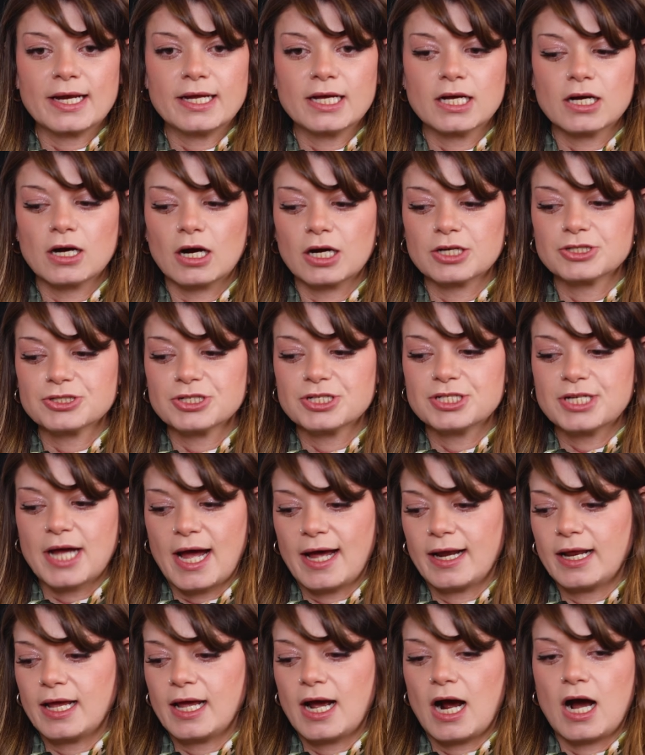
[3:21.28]
any cartridge
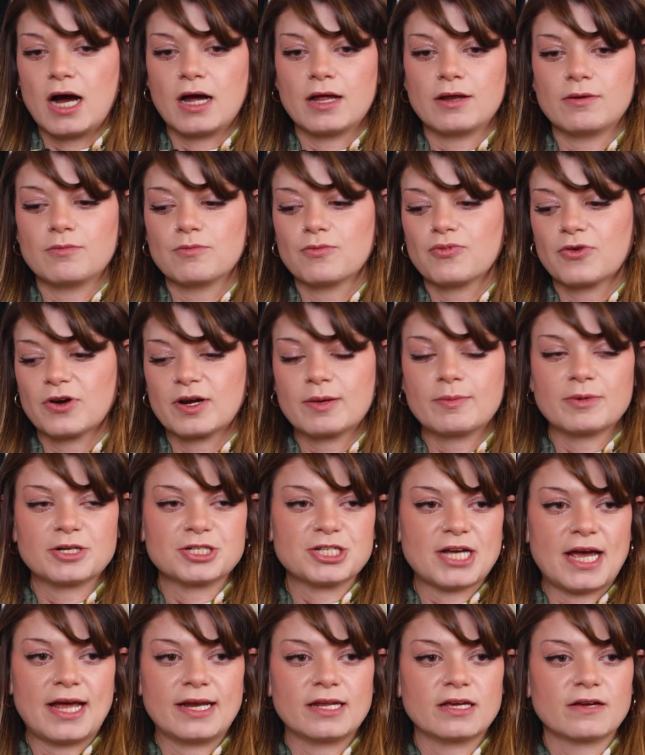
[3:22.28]
at it on pretty much
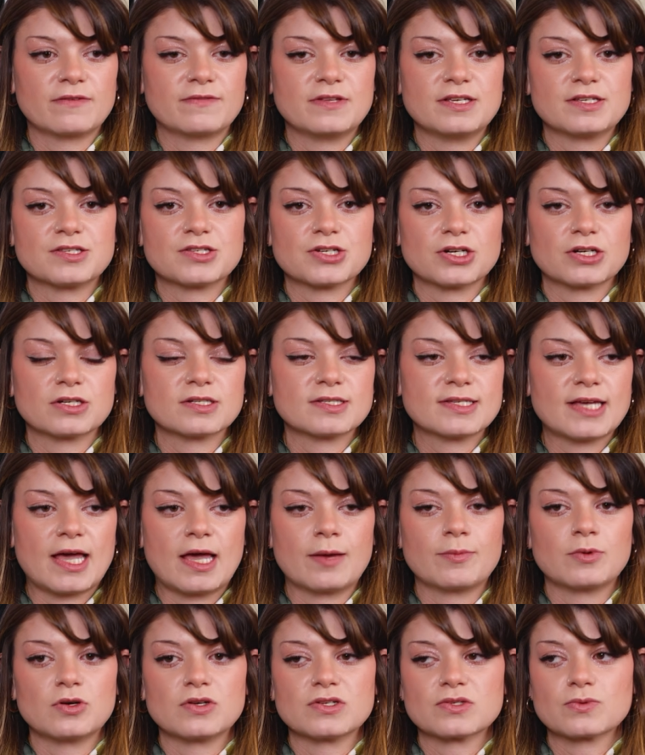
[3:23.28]
any of these
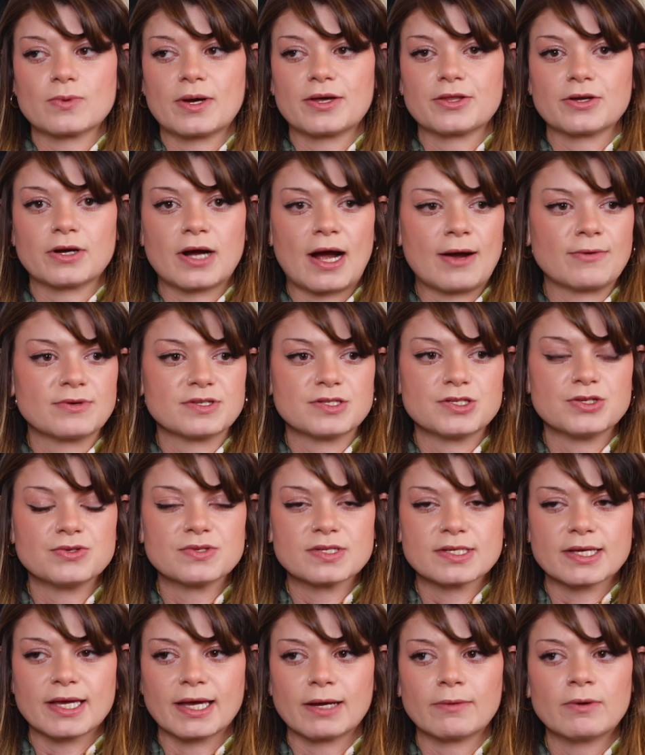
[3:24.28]
turntables, whether I was
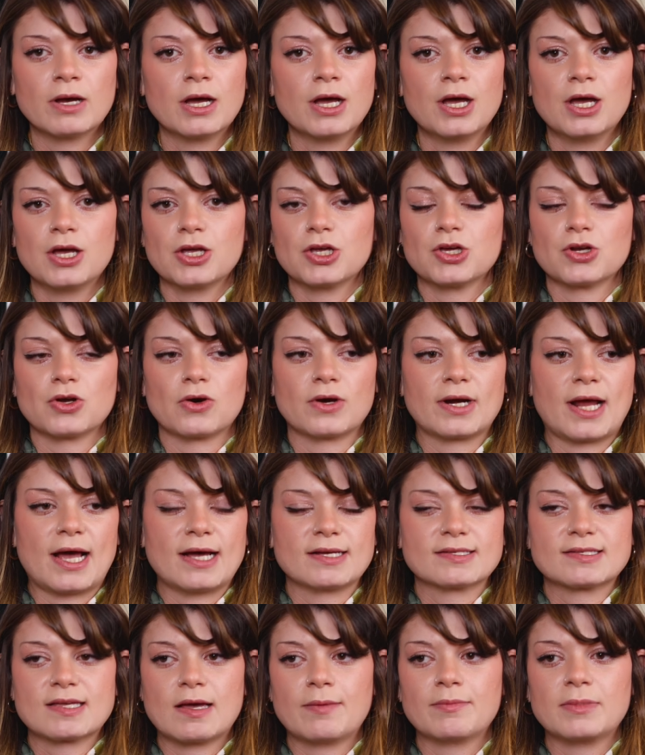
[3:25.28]
using, an
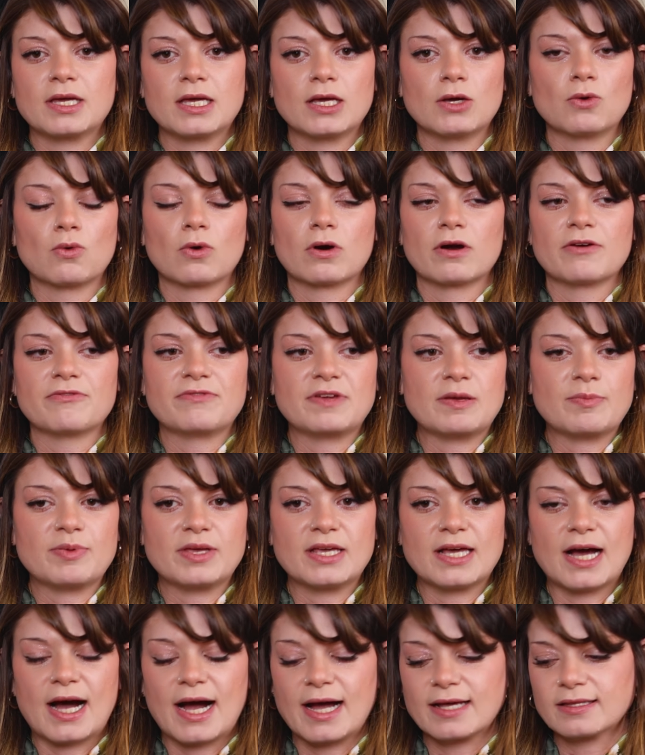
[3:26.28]
SME or a
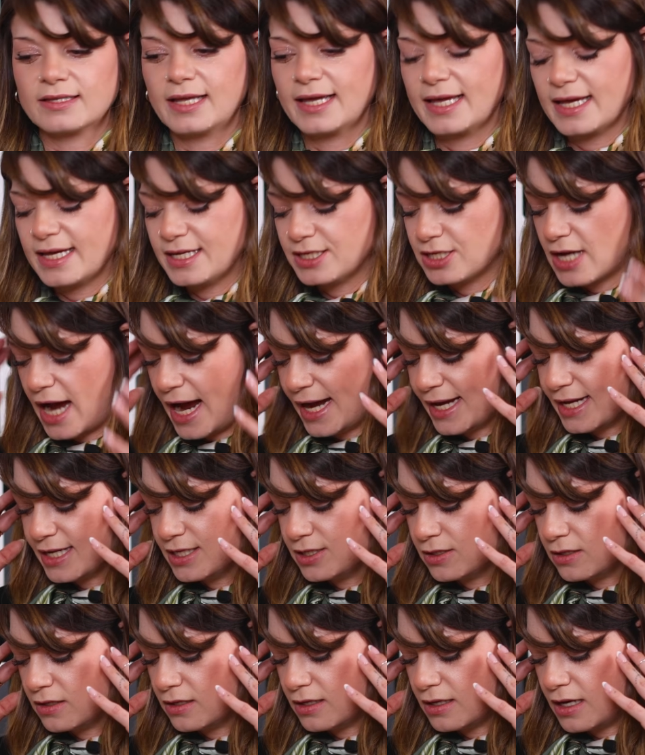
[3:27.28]
VPI, like I
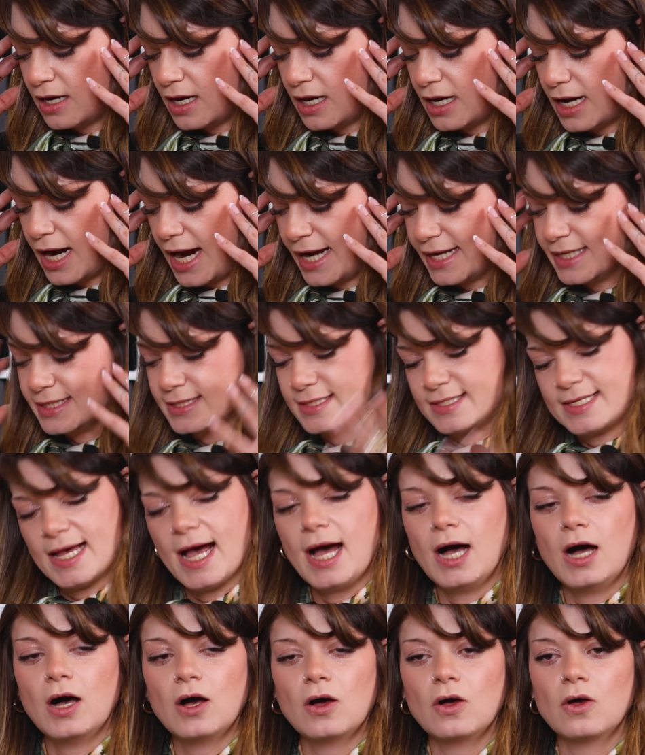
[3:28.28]
can
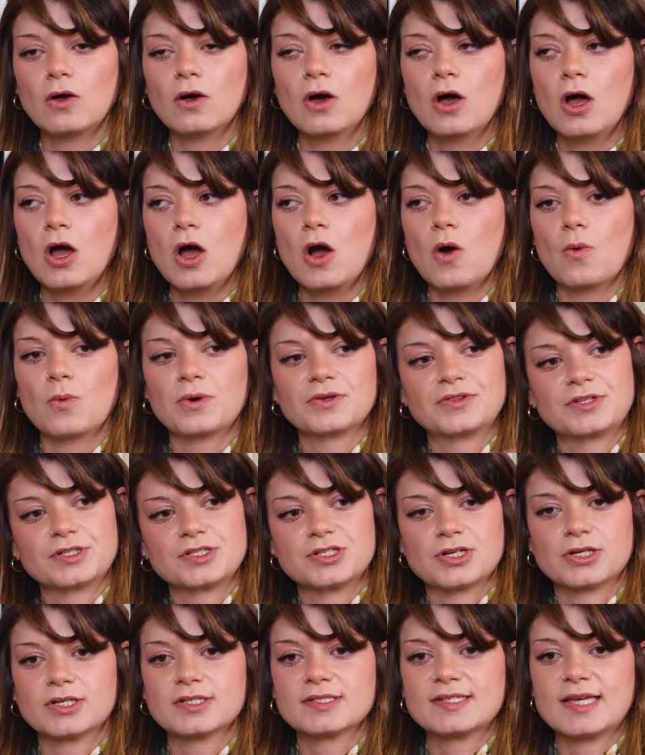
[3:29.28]
tell what the
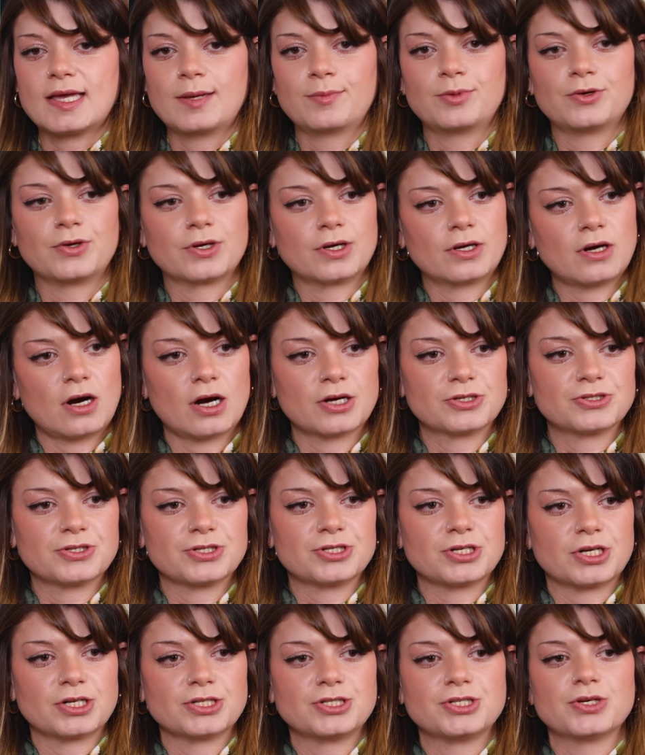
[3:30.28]
turntable and
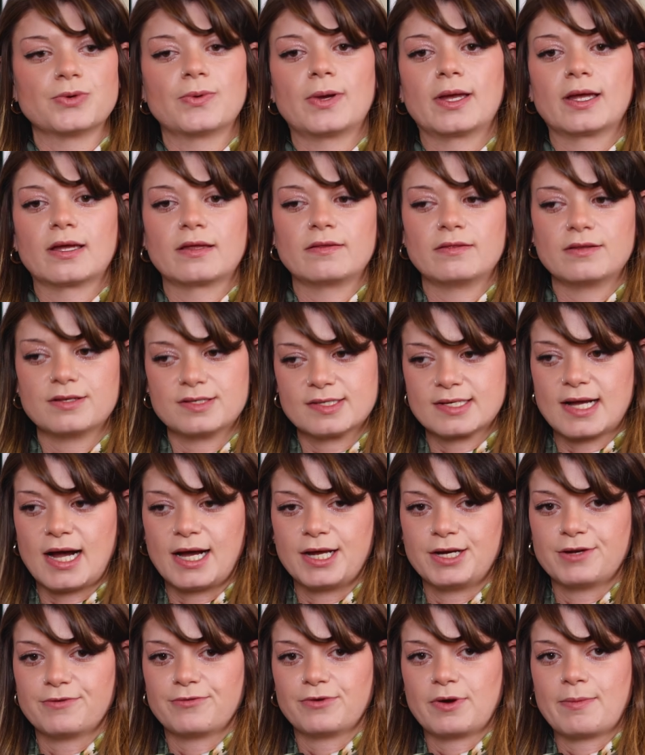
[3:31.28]
cartridge are doing, and this
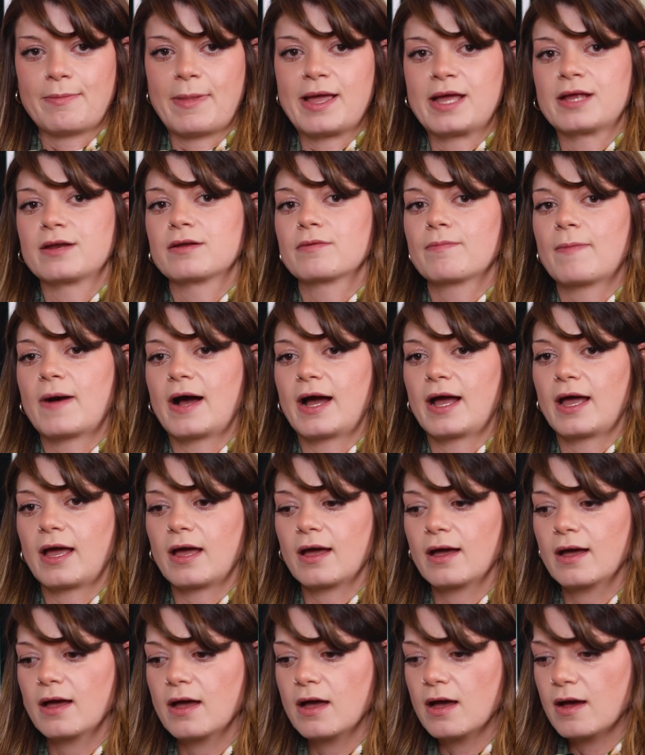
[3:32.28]
kind of remained
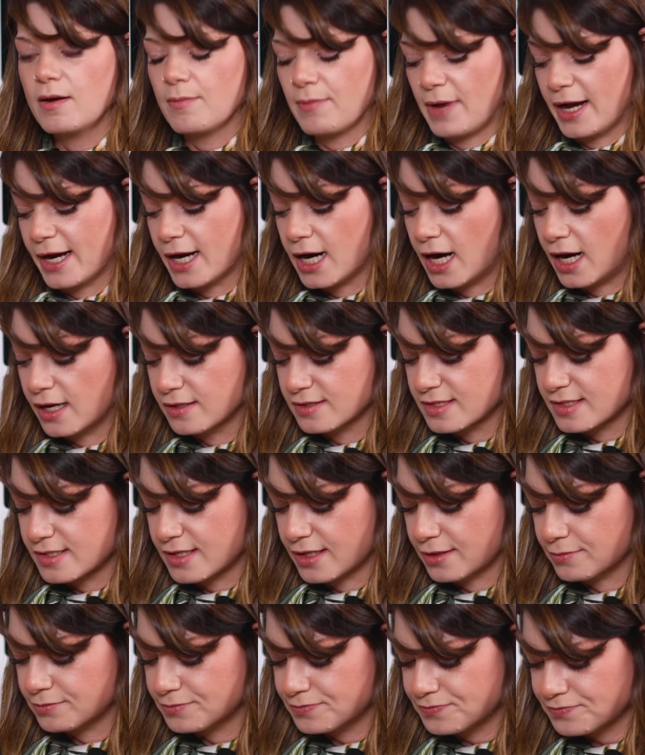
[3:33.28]
my
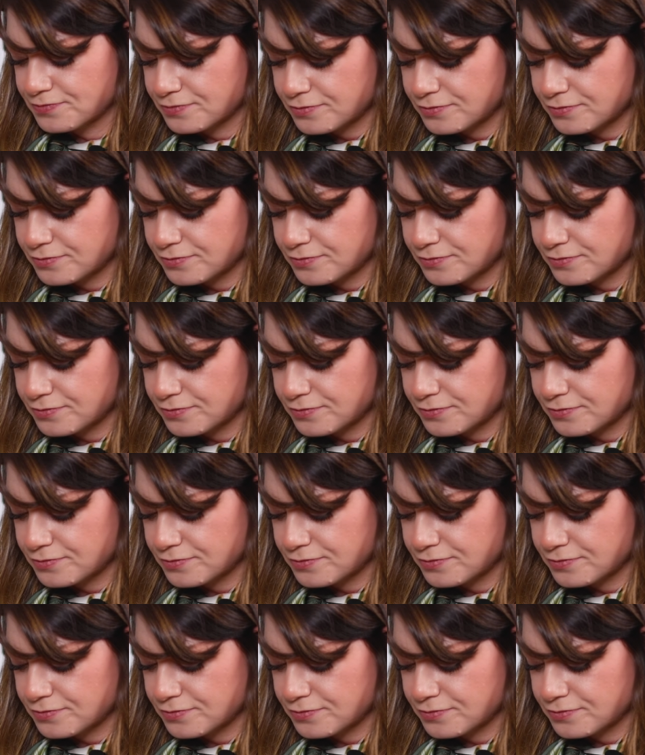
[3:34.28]
constant.